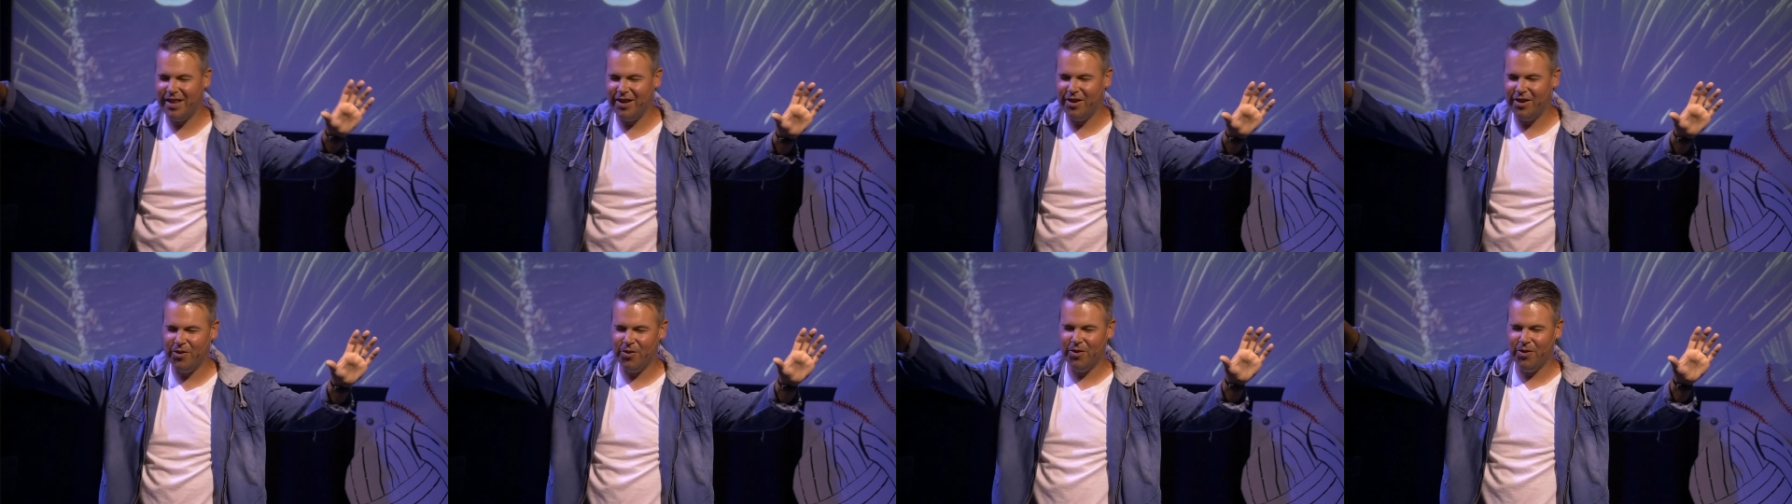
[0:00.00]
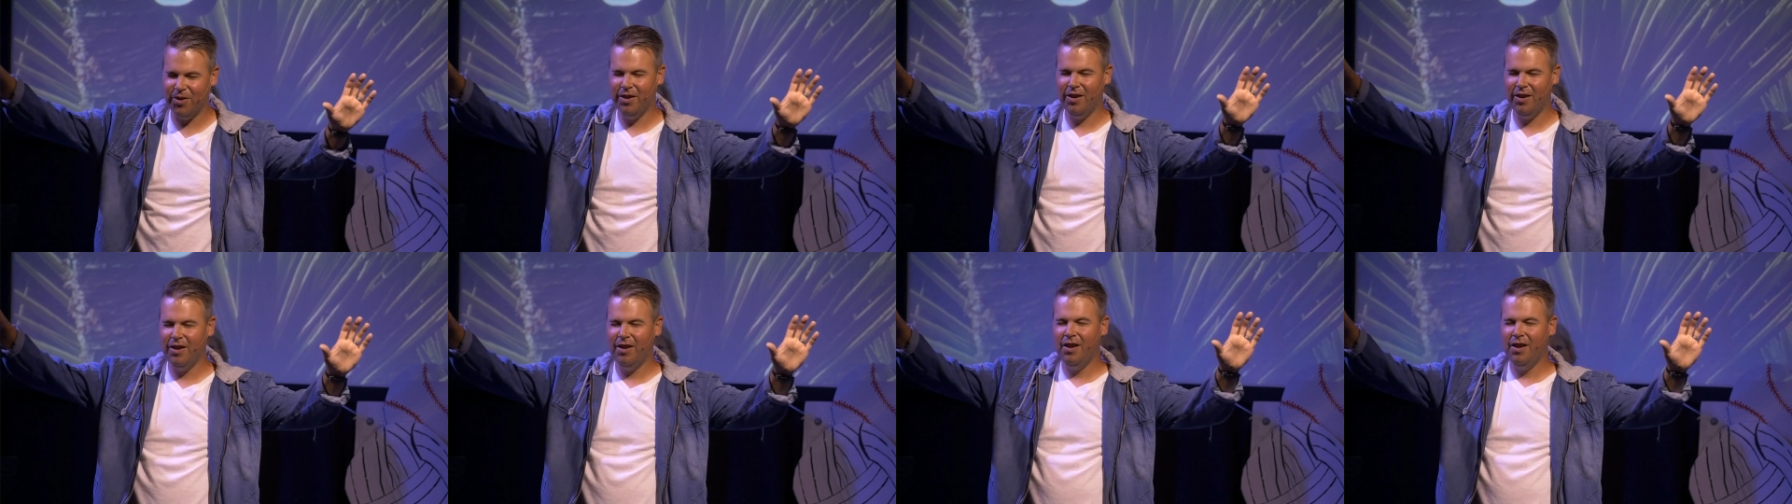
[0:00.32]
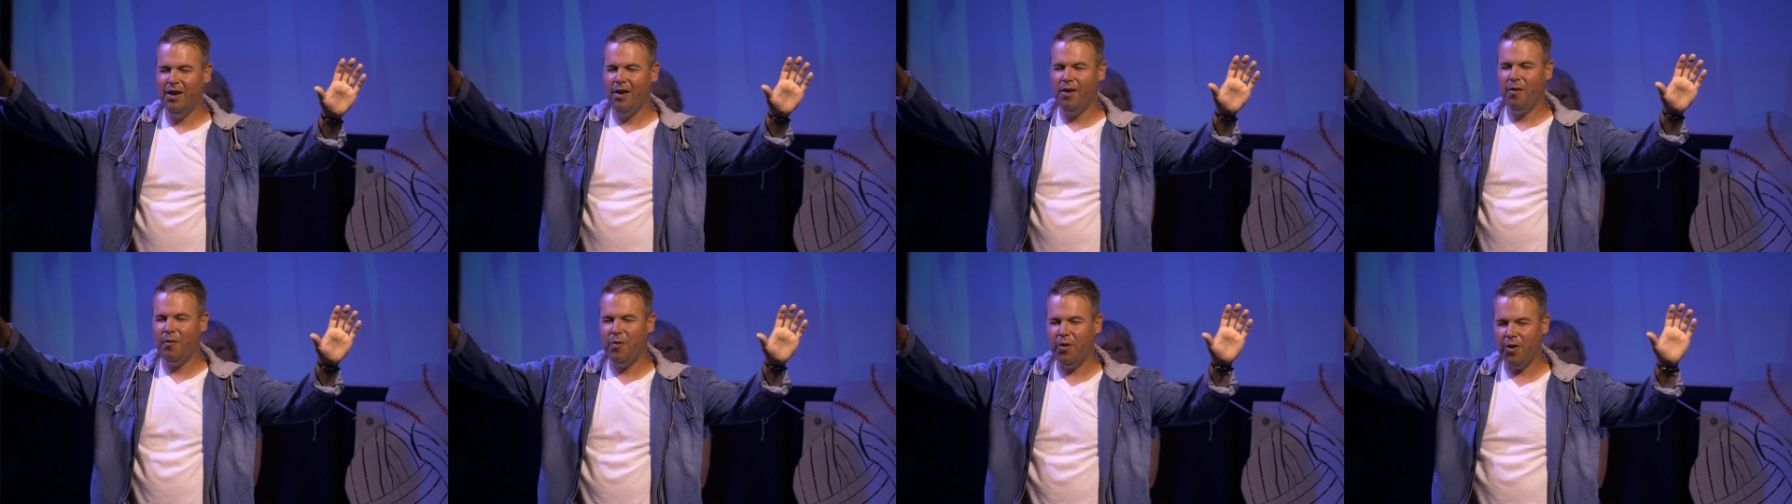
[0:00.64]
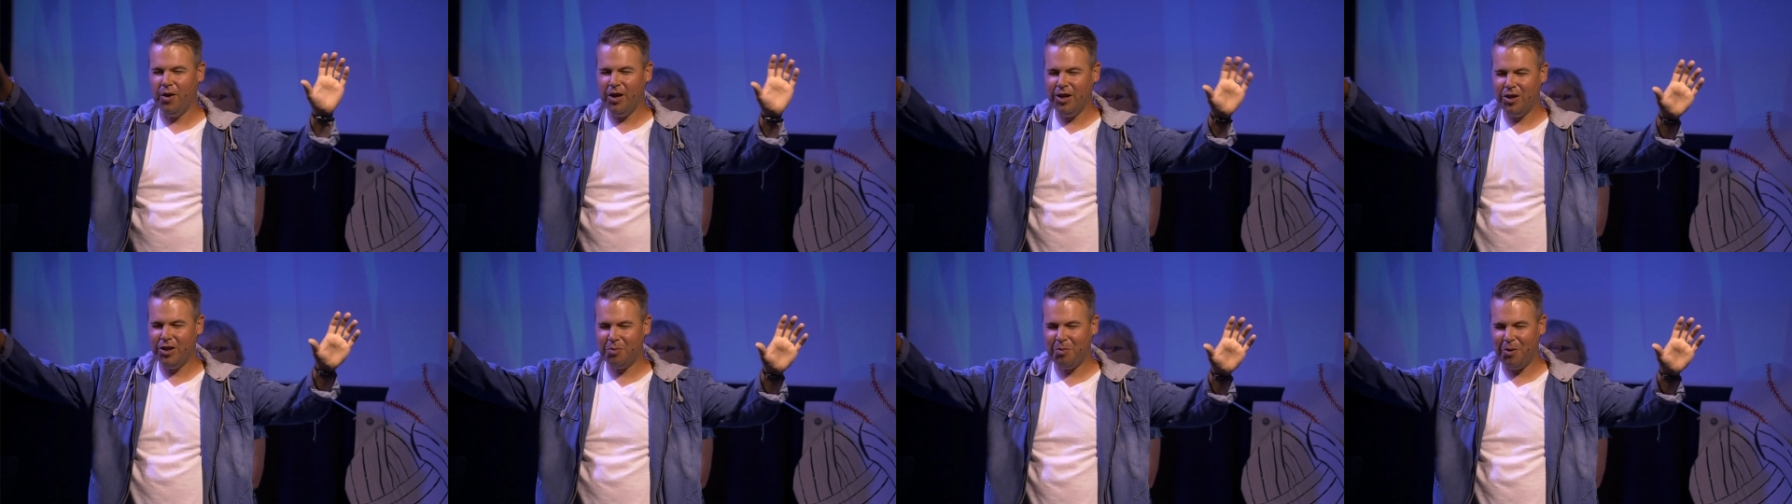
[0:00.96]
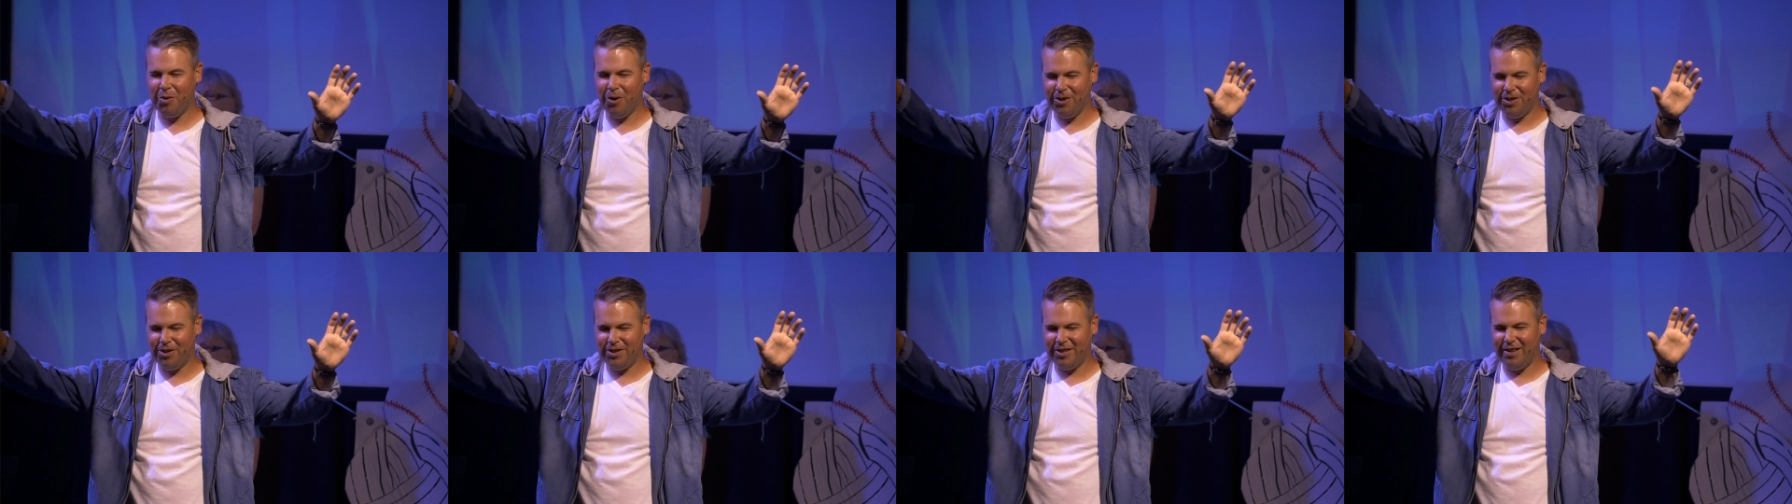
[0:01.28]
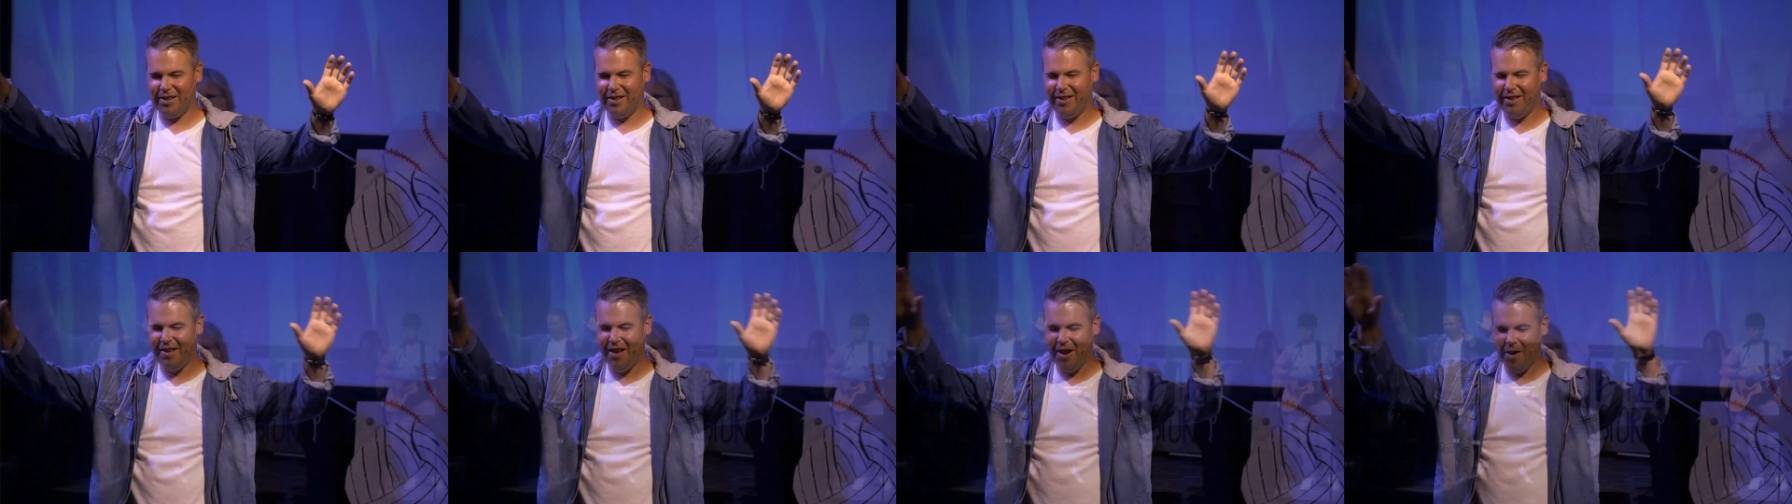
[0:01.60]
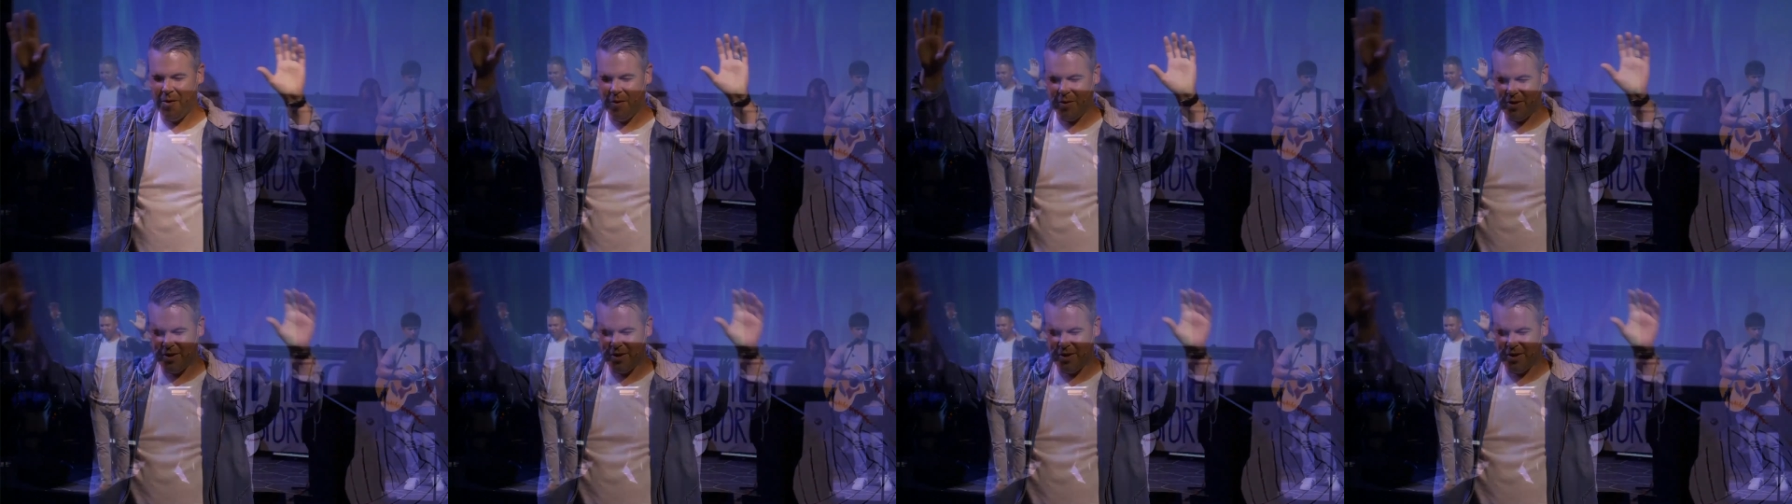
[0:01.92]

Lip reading: you for each person with